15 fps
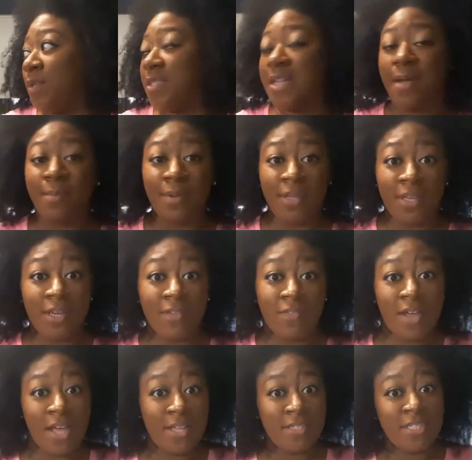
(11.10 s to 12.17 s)
was not putting
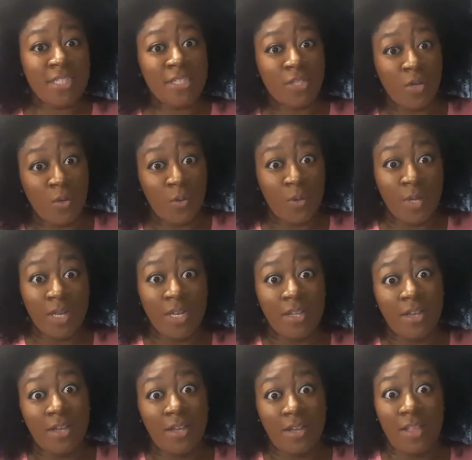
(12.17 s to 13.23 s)
enough content
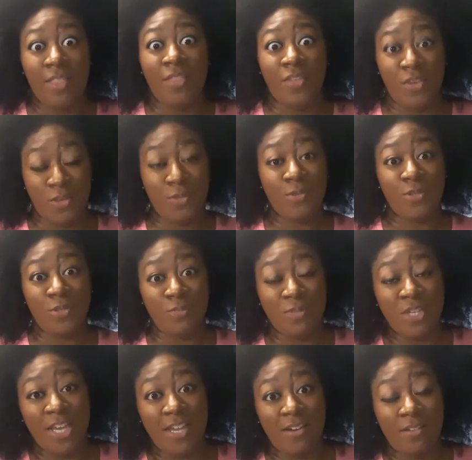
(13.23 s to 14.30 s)
on the
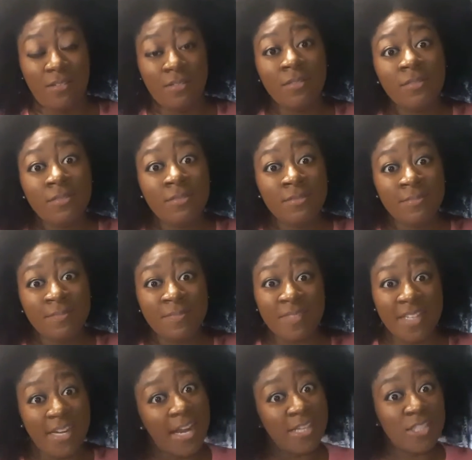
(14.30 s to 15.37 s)
YouTube channel,
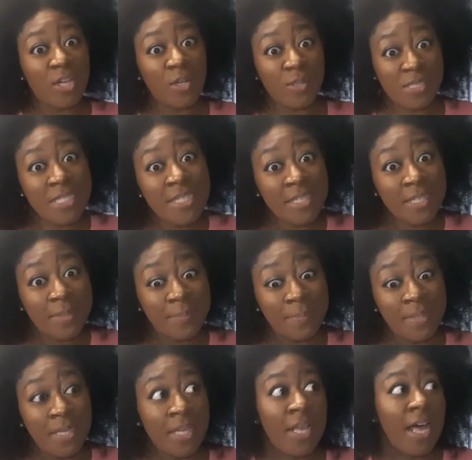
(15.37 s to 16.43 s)
and I told him
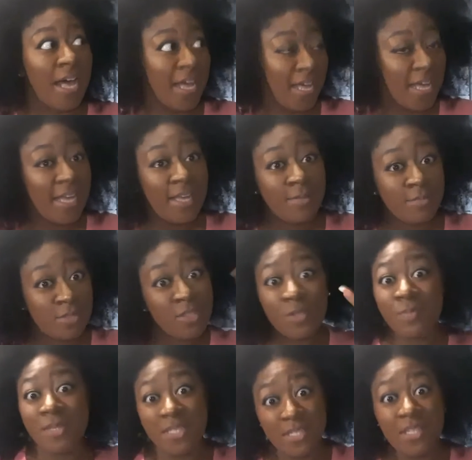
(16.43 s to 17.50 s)
I am
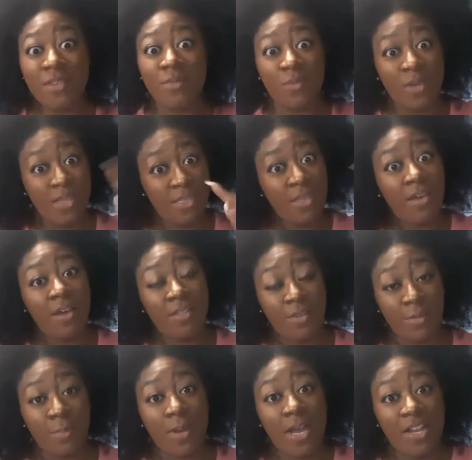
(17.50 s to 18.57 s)
still busy with
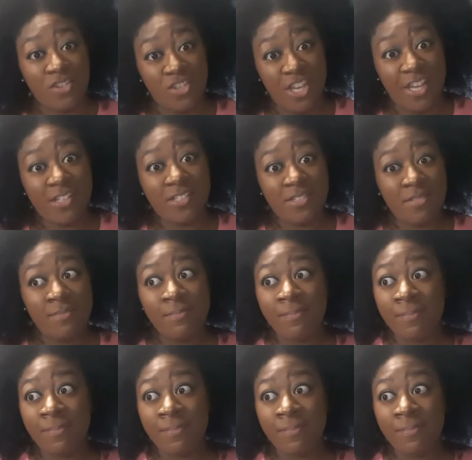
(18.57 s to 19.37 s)
other projects.